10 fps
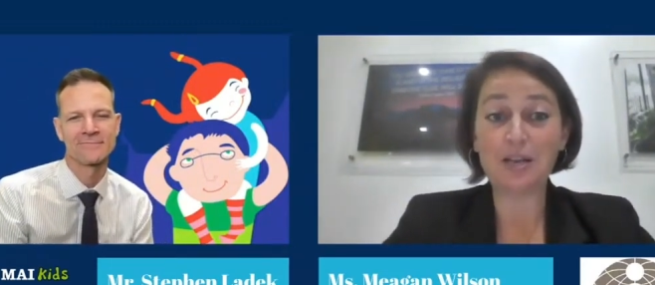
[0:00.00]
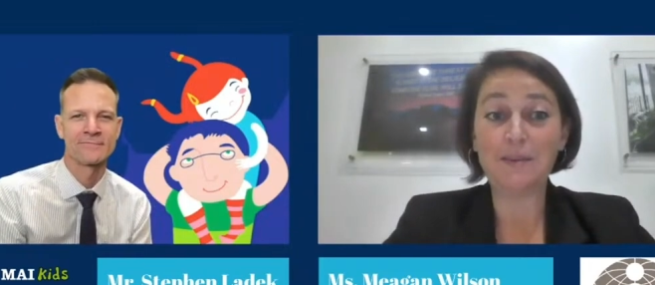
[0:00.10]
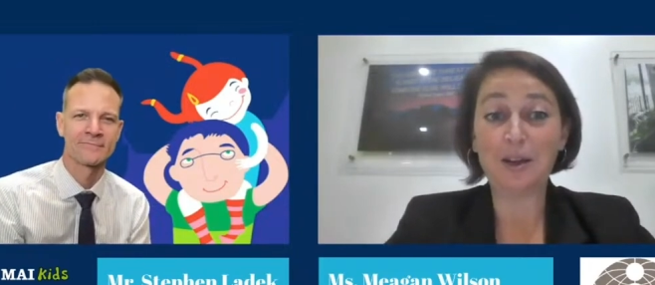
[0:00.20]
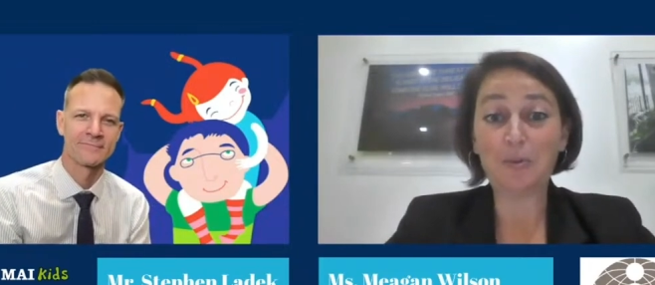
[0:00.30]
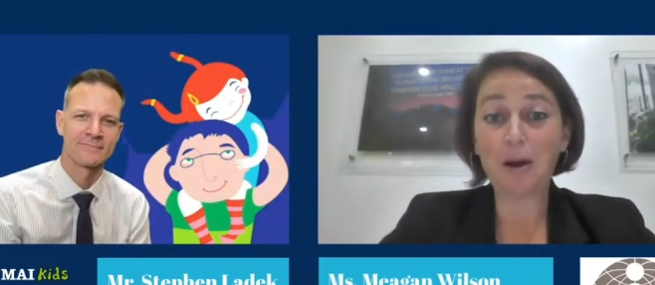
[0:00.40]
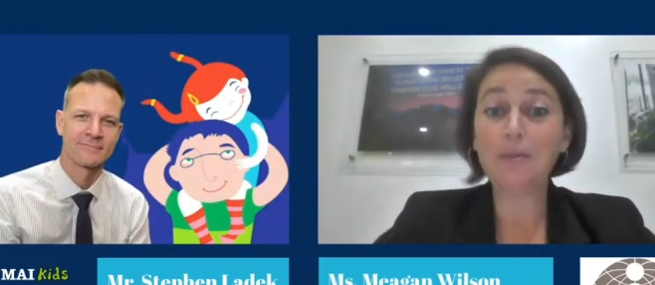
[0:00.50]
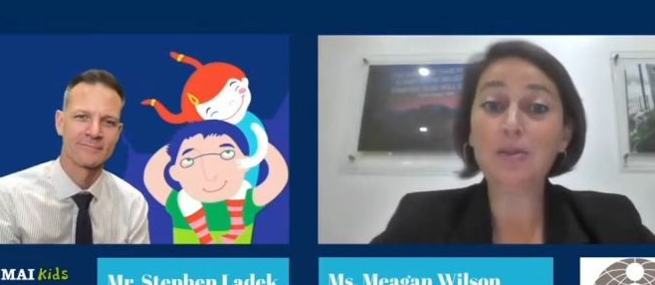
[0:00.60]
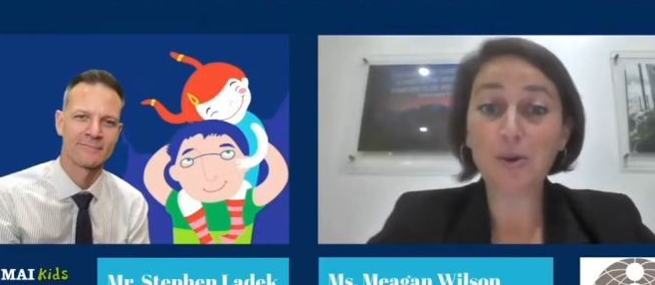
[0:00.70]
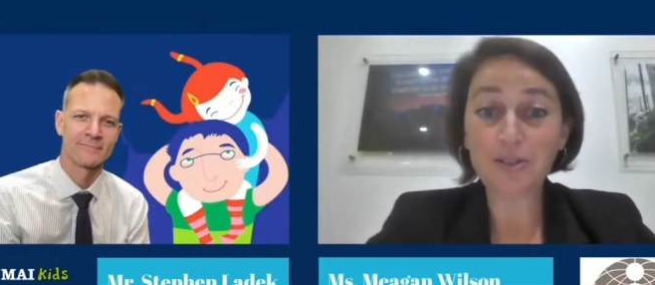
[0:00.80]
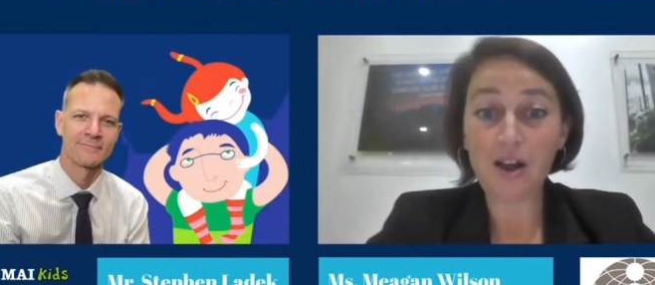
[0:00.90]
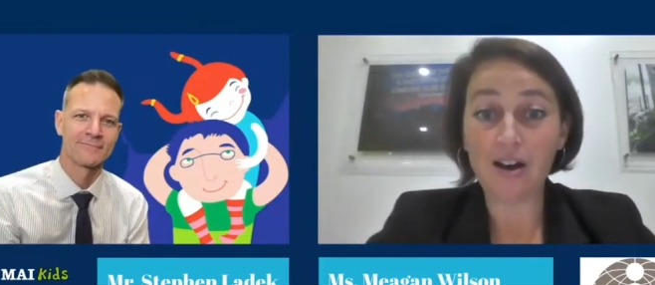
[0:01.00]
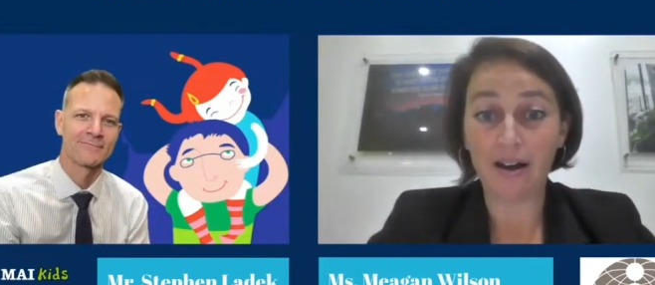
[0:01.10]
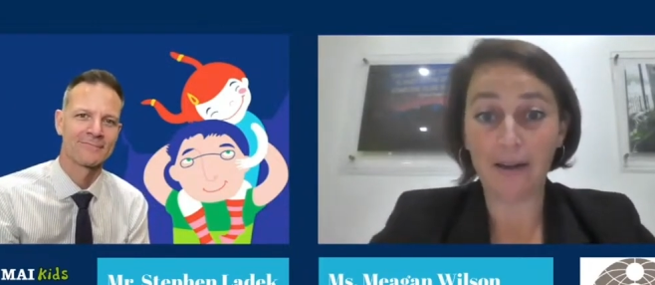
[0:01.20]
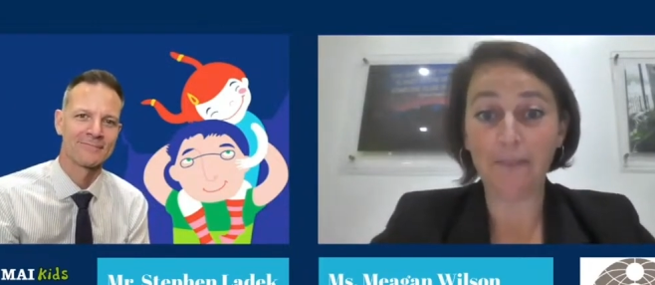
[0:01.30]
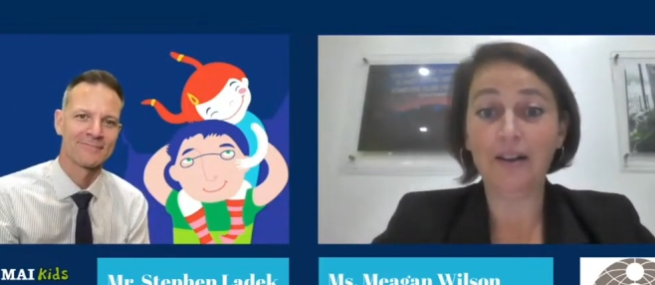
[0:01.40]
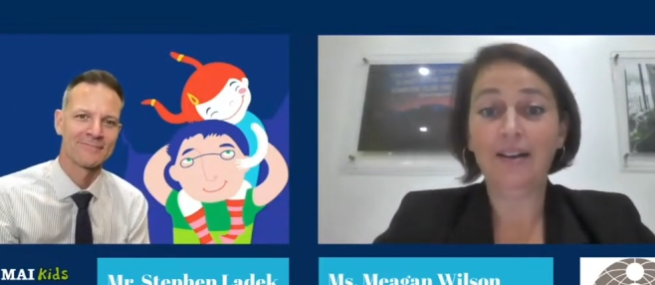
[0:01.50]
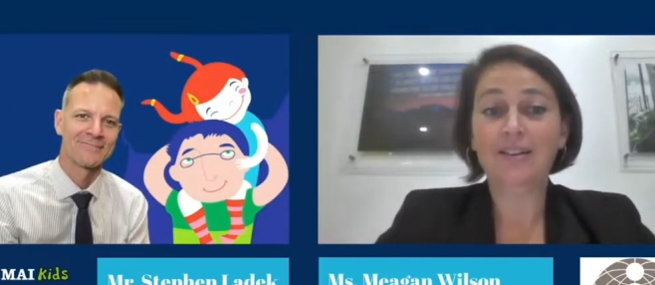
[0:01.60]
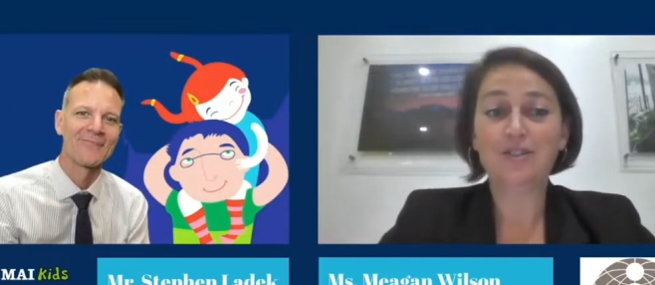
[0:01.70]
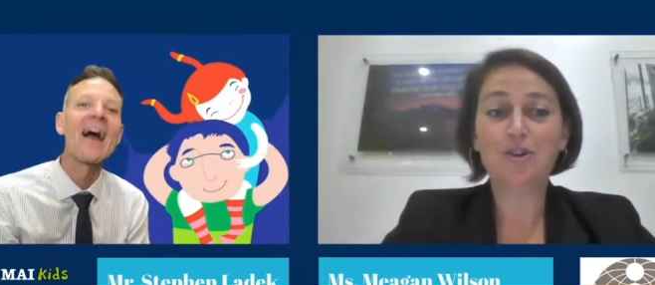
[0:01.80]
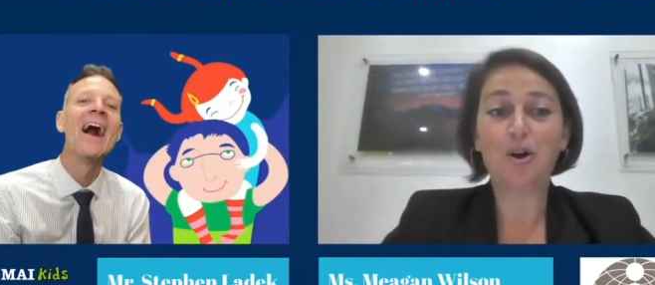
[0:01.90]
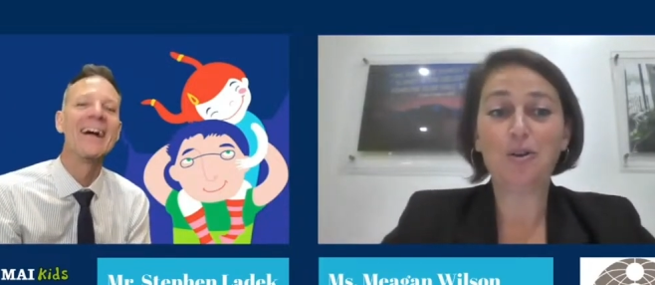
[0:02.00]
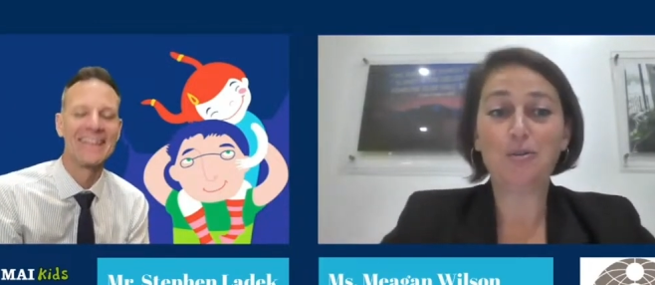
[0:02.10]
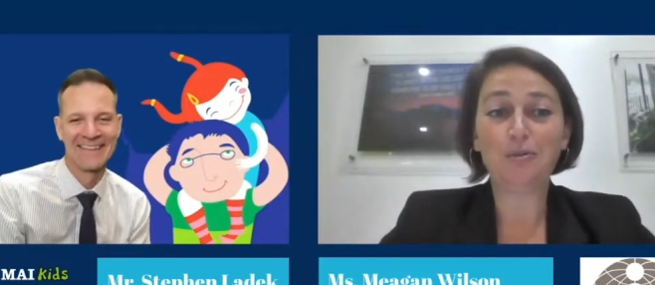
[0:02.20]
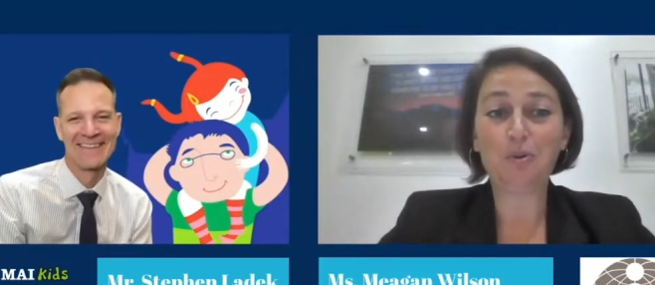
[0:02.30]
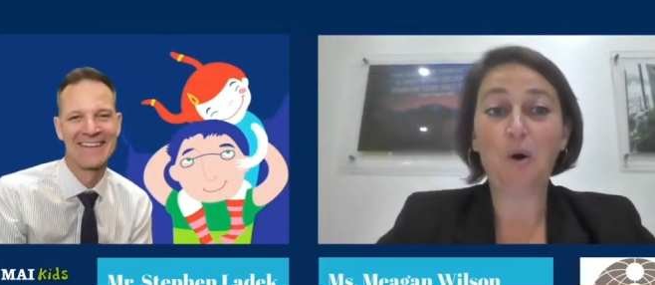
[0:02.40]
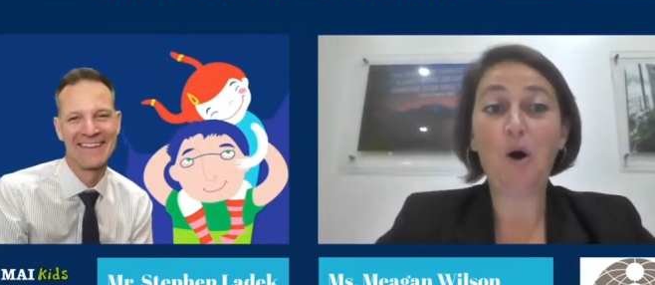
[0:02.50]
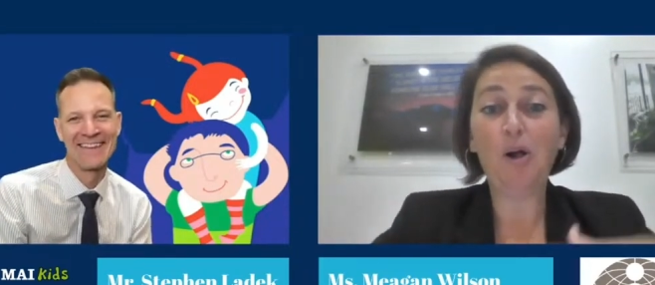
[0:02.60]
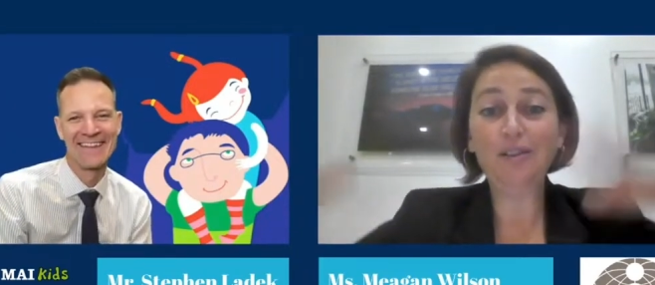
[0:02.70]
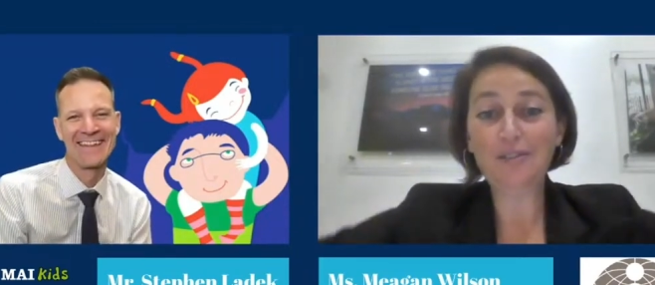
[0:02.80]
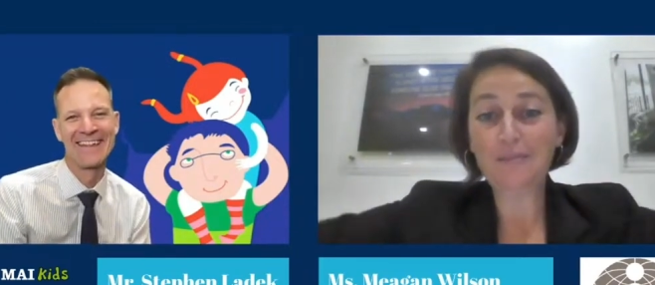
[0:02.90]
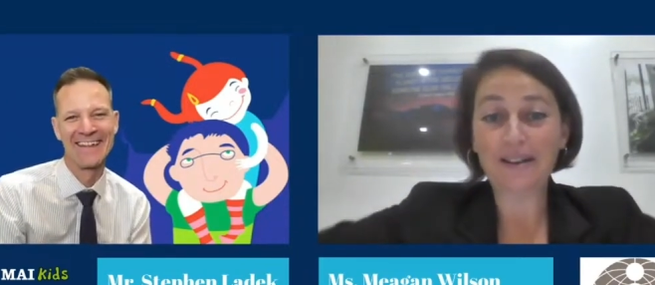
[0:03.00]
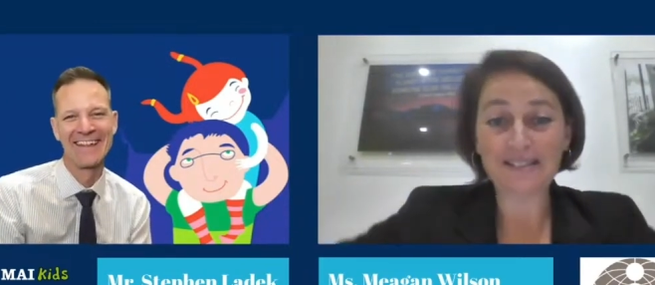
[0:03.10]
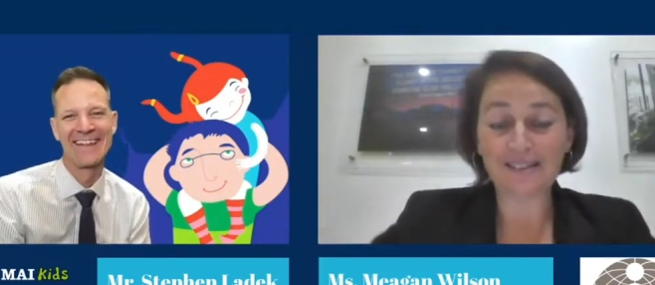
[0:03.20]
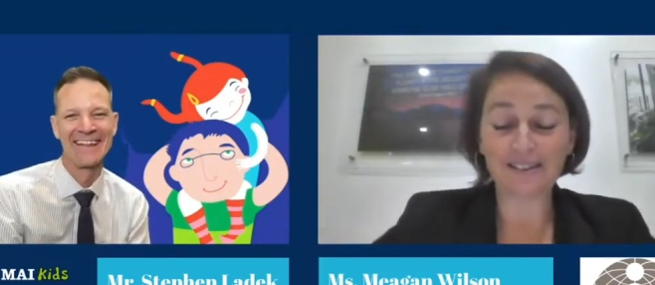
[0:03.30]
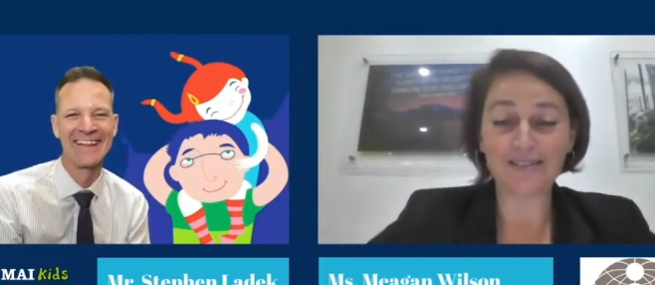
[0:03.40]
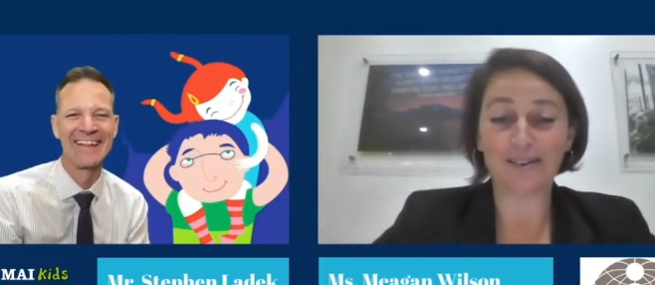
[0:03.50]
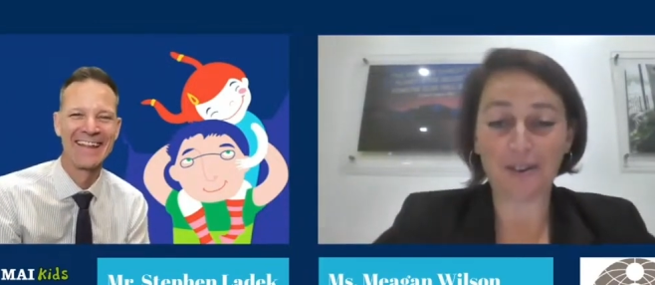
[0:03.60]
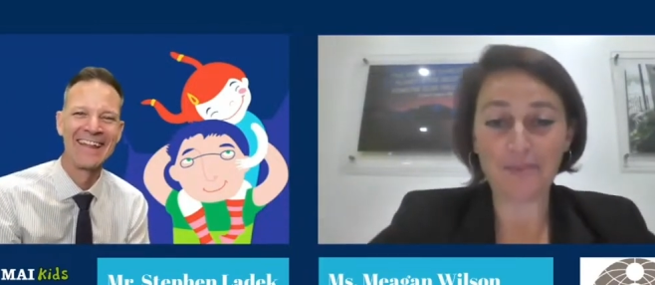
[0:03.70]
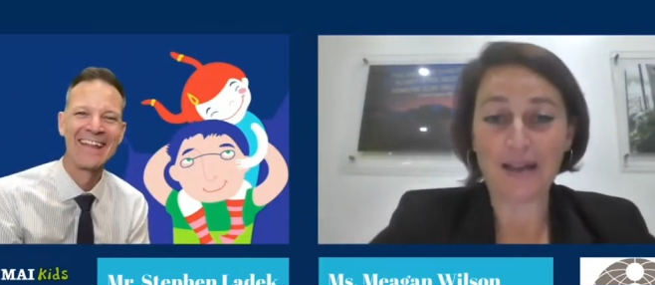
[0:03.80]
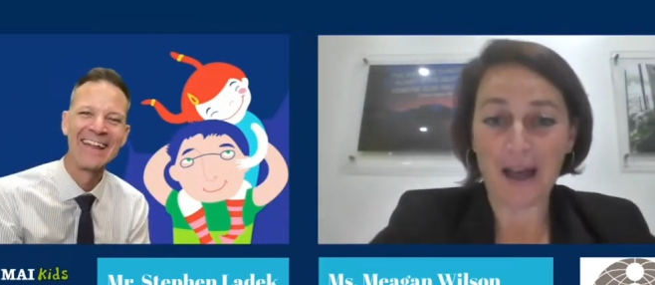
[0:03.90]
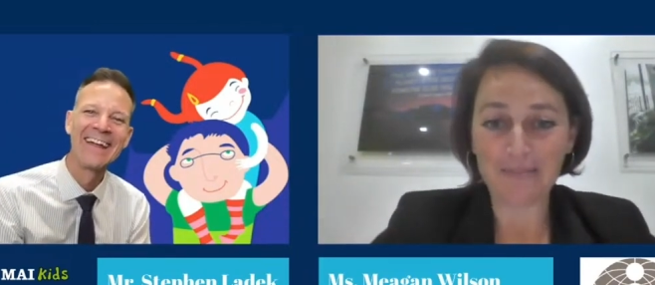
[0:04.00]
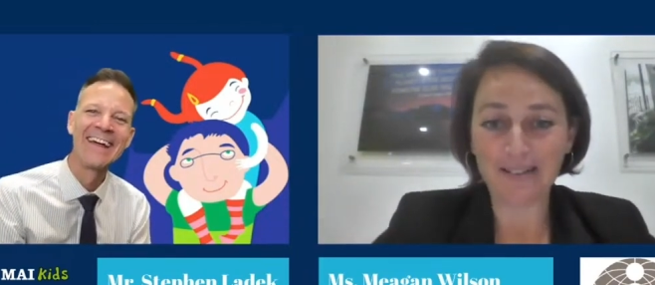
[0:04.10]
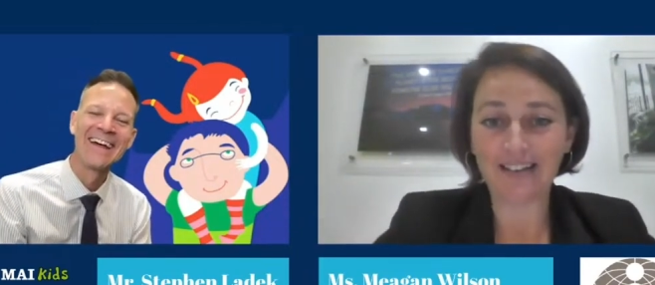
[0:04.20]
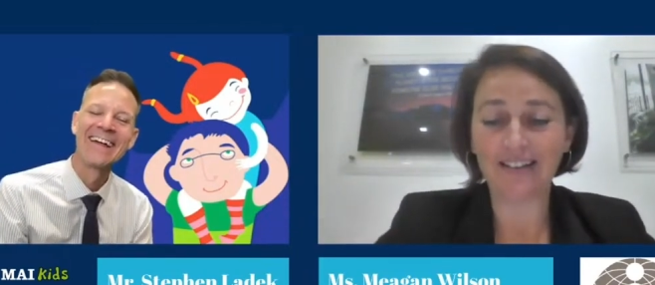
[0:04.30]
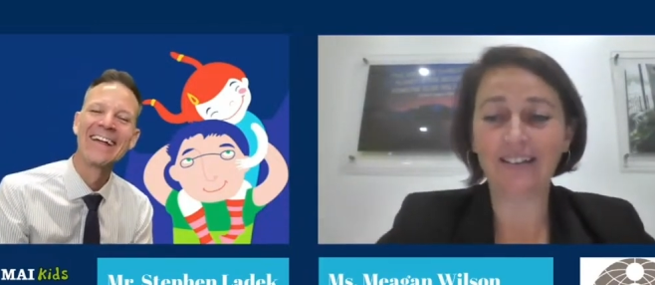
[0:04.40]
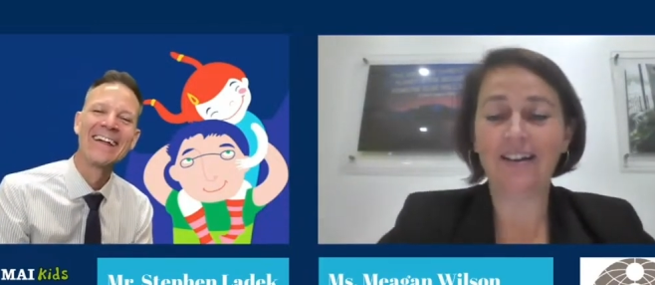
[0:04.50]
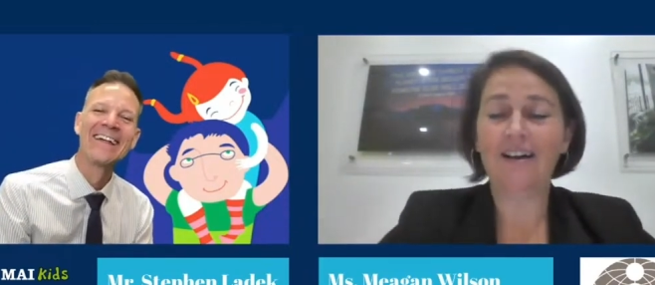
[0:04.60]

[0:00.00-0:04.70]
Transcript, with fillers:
Speaker 1: me an incredibly long time yeah. to talk you through all of the amazing things that are going to be happening.